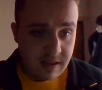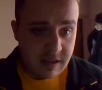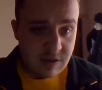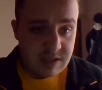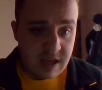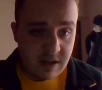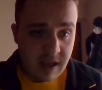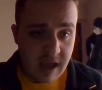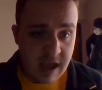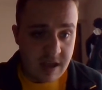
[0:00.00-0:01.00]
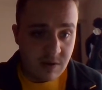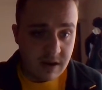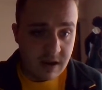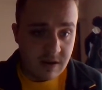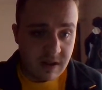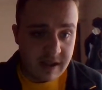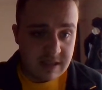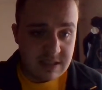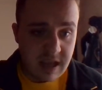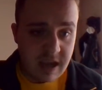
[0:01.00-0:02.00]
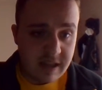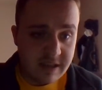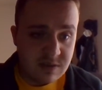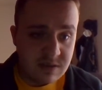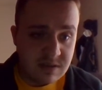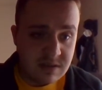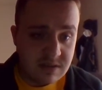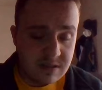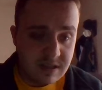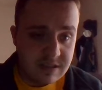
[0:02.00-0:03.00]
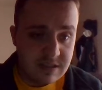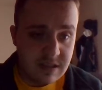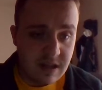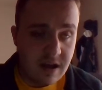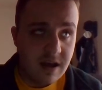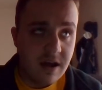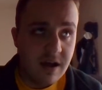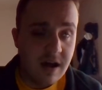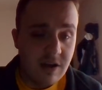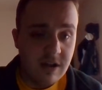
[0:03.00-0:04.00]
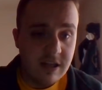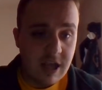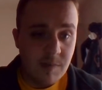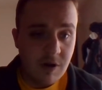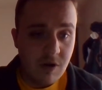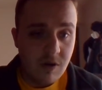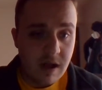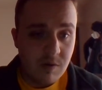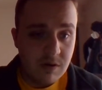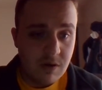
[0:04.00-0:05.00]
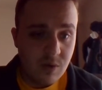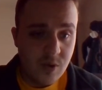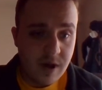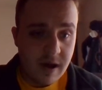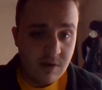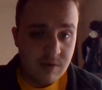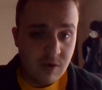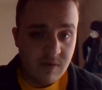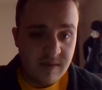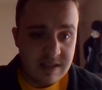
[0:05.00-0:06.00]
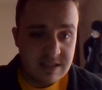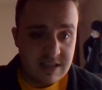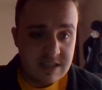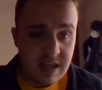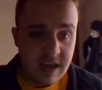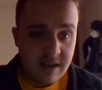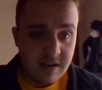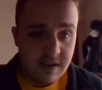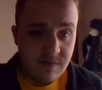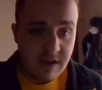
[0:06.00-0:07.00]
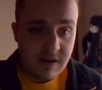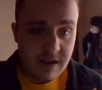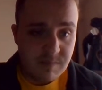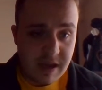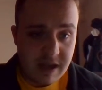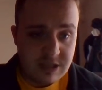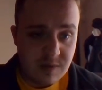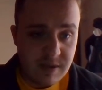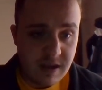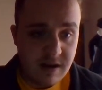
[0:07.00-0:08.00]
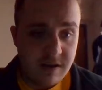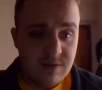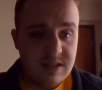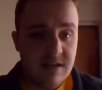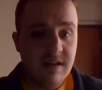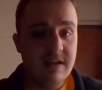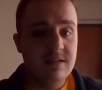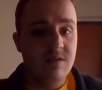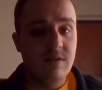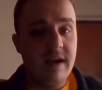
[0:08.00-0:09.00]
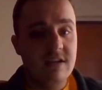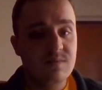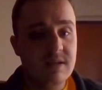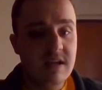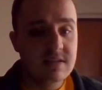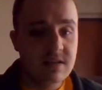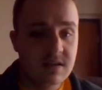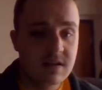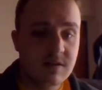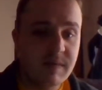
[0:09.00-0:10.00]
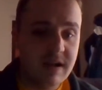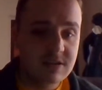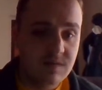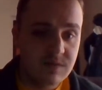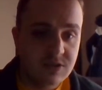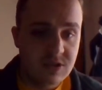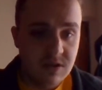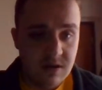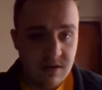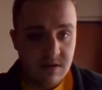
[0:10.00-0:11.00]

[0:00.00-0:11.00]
UCLA, North Carolina State. This is the Holiday Bowl. I will go with NC State in a very good matchup there. UCLA is unranked, but that's a good matchup for sure.